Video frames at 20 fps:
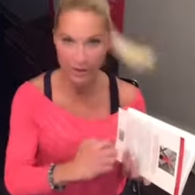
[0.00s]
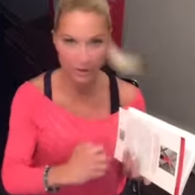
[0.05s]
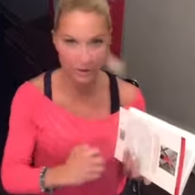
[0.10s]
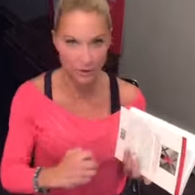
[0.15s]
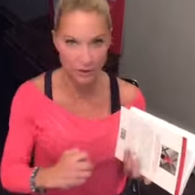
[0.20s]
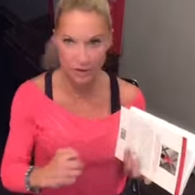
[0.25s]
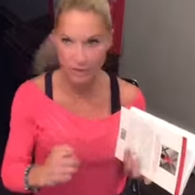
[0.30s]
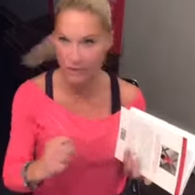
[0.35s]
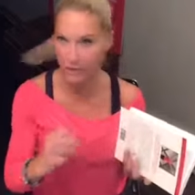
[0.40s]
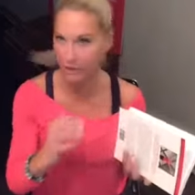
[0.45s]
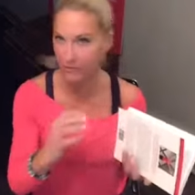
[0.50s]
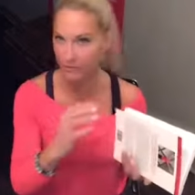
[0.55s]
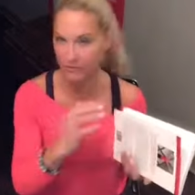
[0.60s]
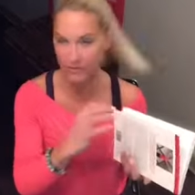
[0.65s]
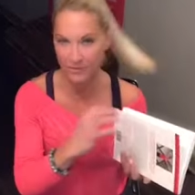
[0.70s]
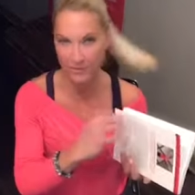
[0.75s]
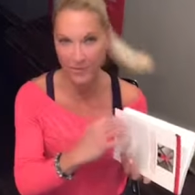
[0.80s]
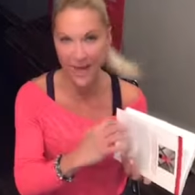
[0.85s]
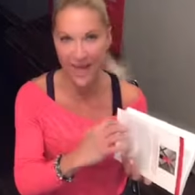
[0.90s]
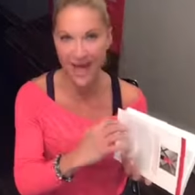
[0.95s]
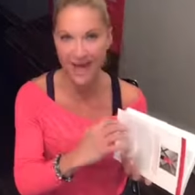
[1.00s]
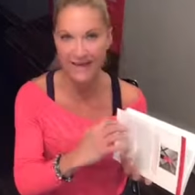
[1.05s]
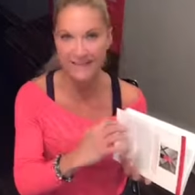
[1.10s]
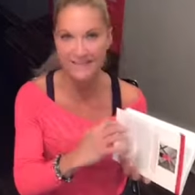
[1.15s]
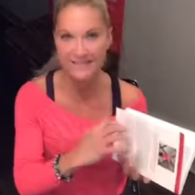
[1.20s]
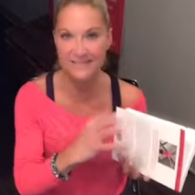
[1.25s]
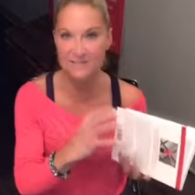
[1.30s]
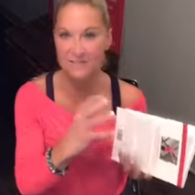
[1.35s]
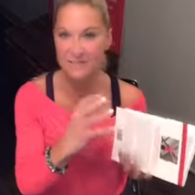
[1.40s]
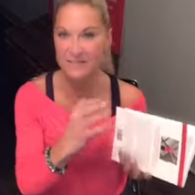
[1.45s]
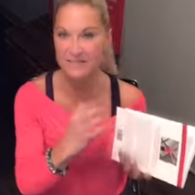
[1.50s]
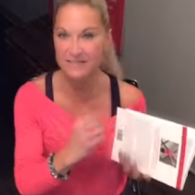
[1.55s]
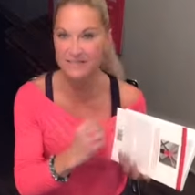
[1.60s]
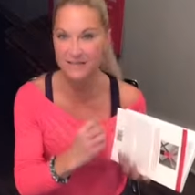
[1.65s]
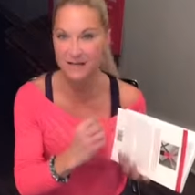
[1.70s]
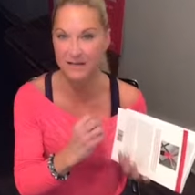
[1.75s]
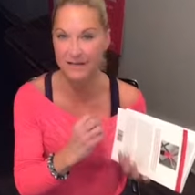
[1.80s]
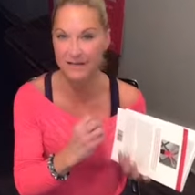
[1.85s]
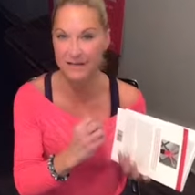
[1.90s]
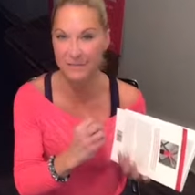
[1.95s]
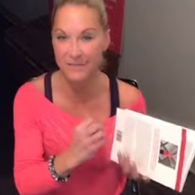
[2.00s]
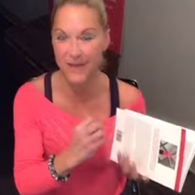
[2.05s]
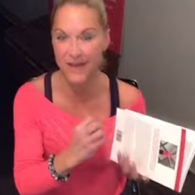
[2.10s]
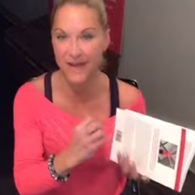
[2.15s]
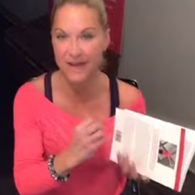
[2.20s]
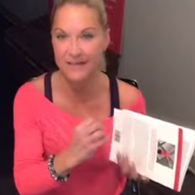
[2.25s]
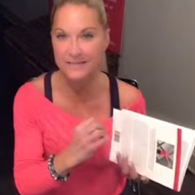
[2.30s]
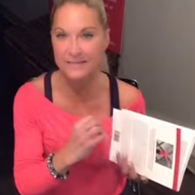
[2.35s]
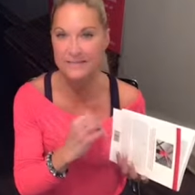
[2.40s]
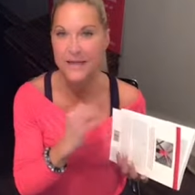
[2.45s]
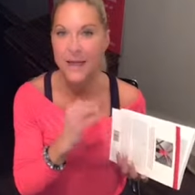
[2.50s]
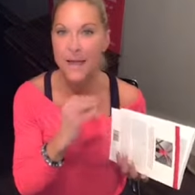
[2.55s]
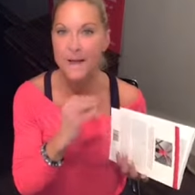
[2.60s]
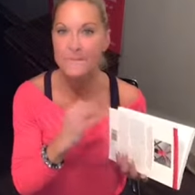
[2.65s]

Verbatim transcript: looking over the past and being stuck in the past,